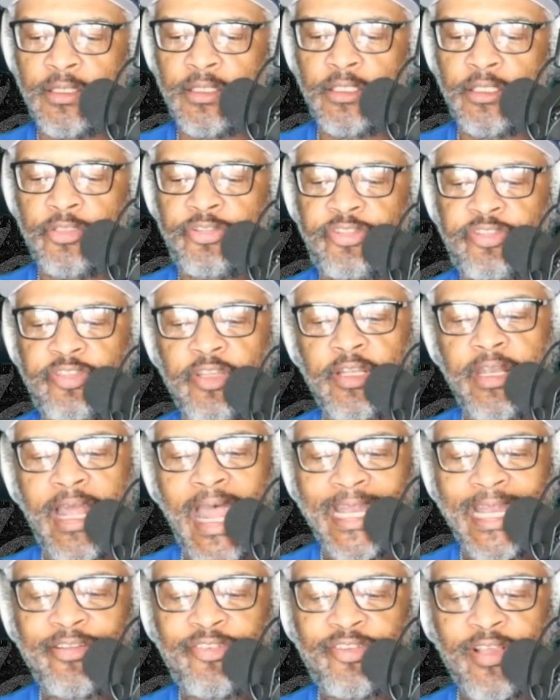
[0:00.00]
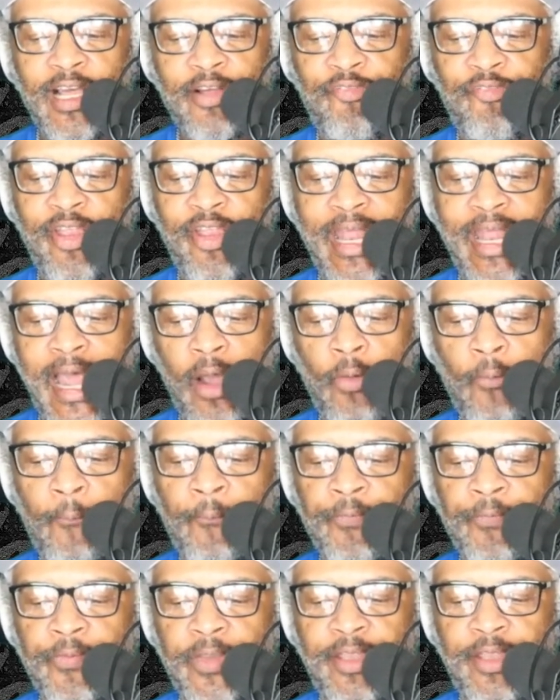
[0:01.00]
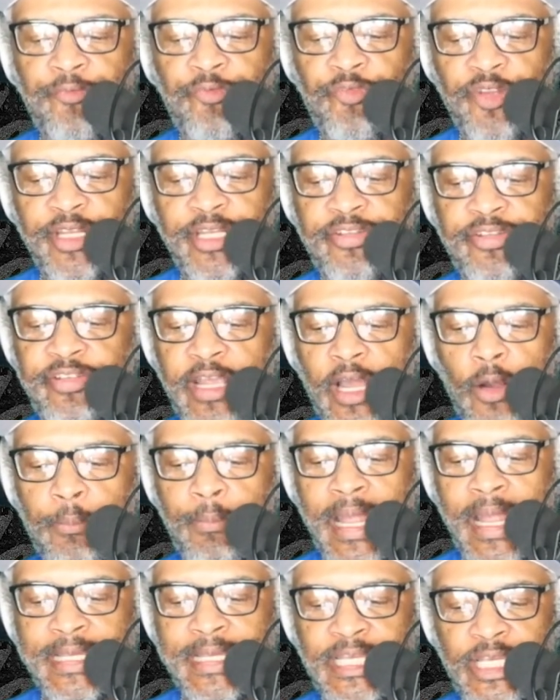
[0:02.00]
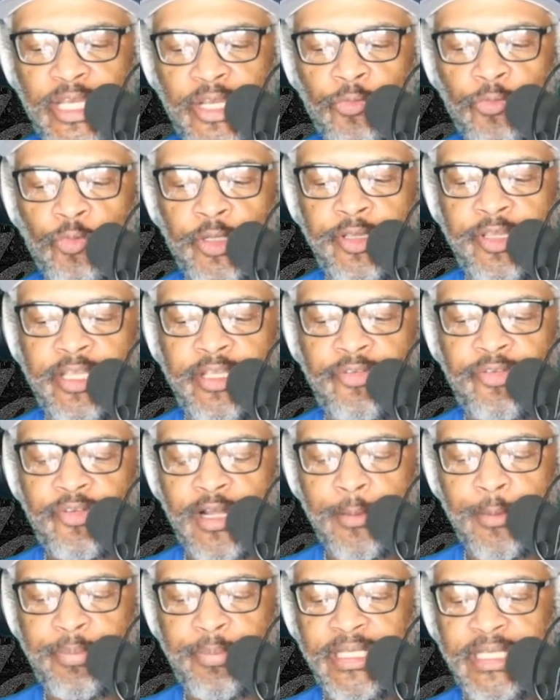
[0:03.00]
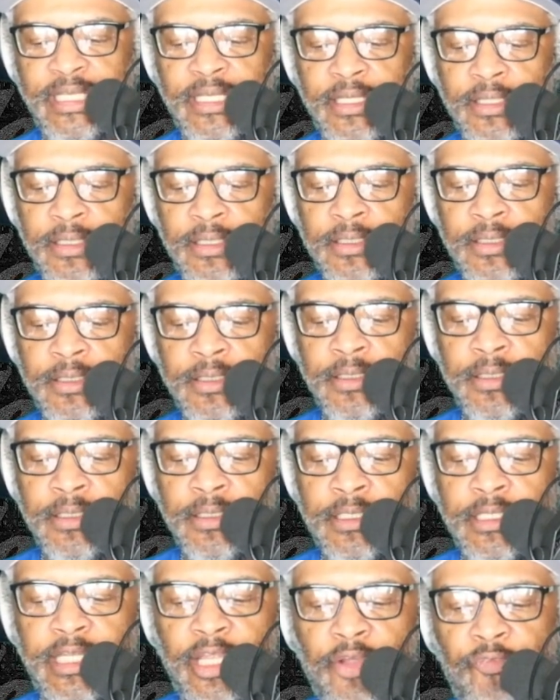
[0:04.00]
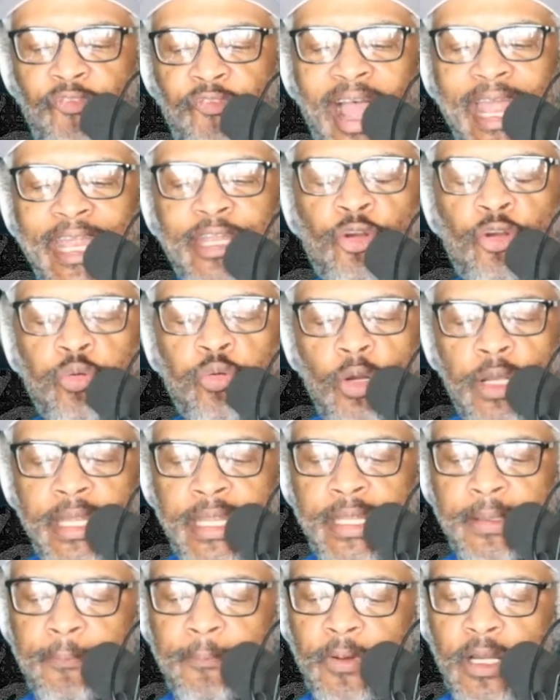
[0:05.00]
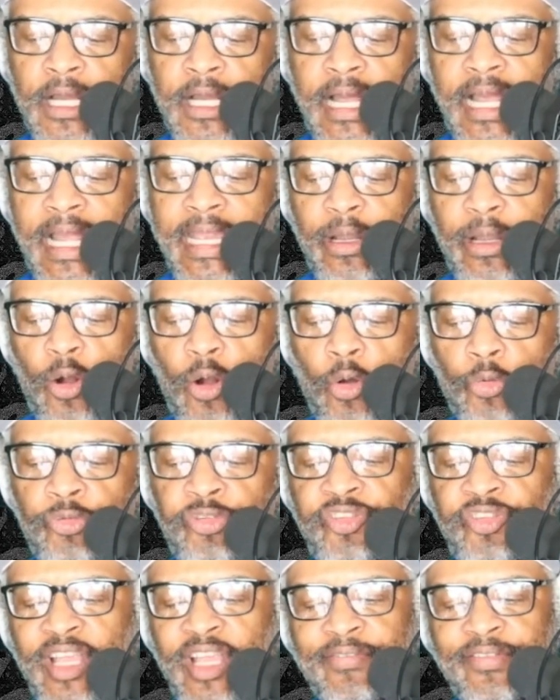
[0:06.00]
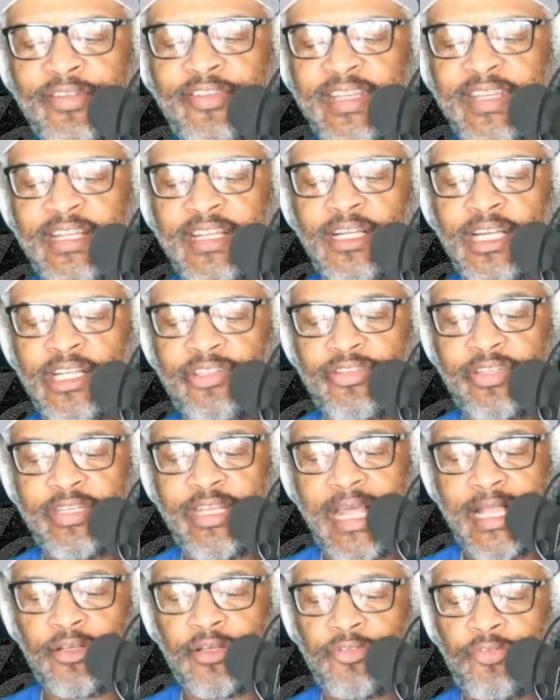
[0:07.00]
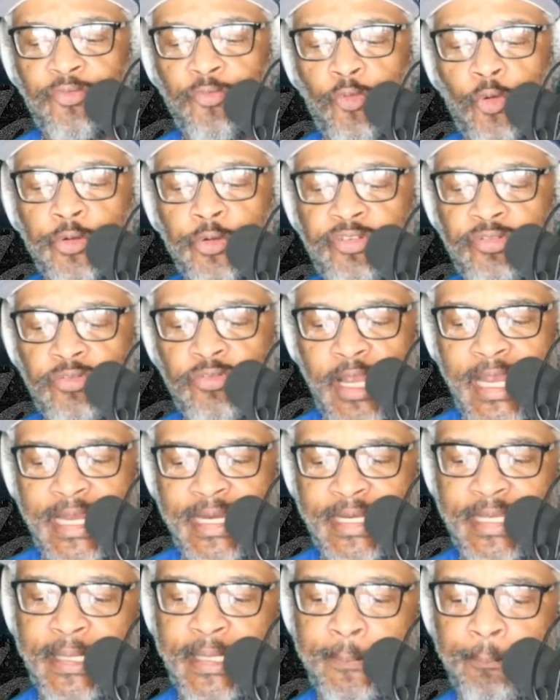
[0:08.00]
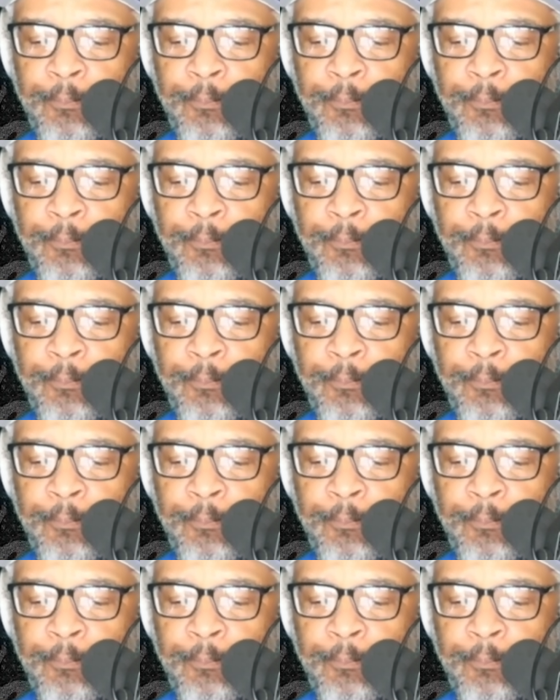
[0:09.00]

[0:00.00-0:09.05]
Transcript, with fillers: Should I tough it out and finish out my year with this company? If I quit, I owe $1,700 for training.